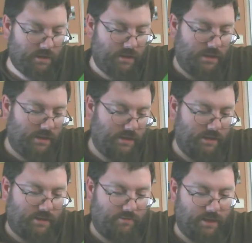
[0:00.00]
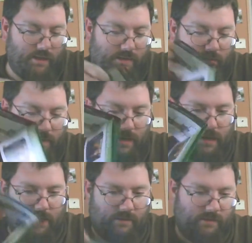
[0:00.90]
is the Wasteland
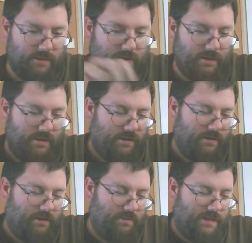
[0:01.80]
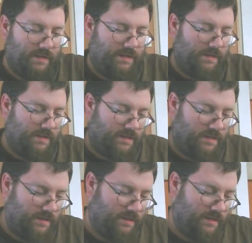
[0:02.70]
limited edition.